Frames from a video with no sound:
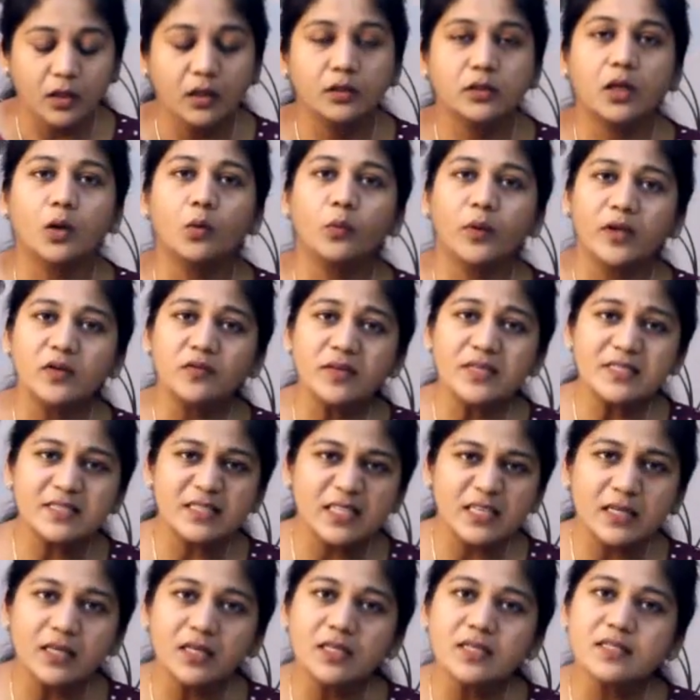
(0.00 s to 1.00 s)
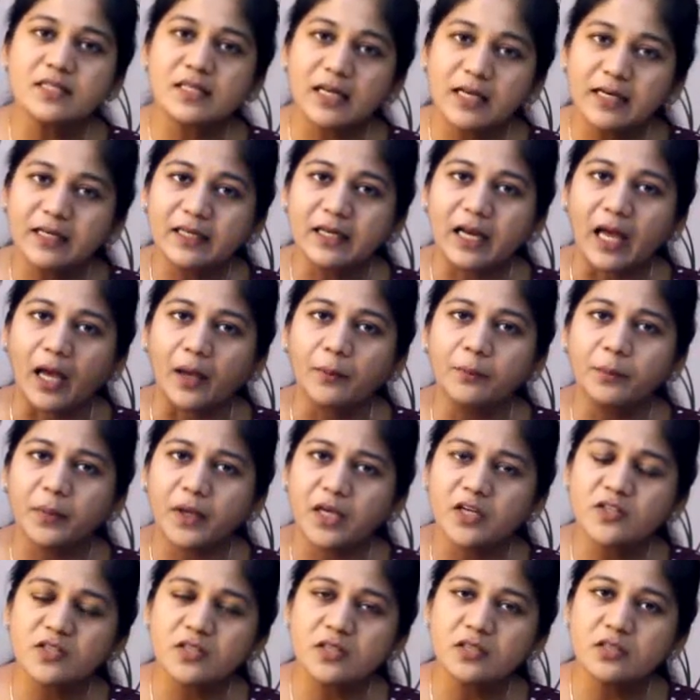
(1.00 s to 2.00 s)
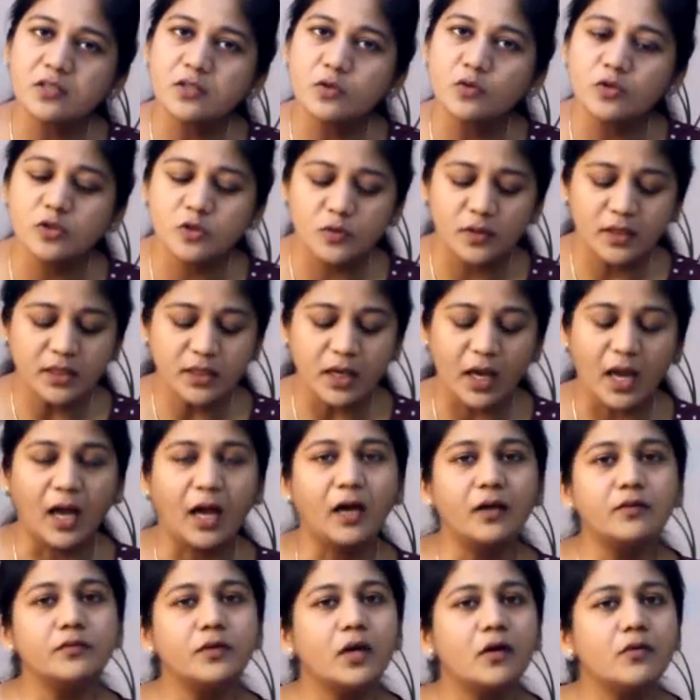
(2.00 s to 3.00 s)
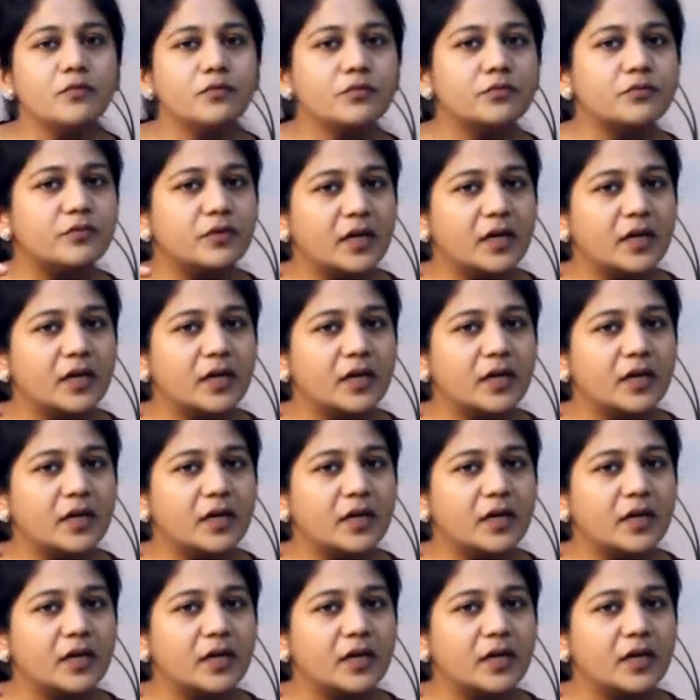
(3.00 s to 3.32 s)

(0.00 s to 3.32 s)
Now, when we see in slit lamp, patients usually have a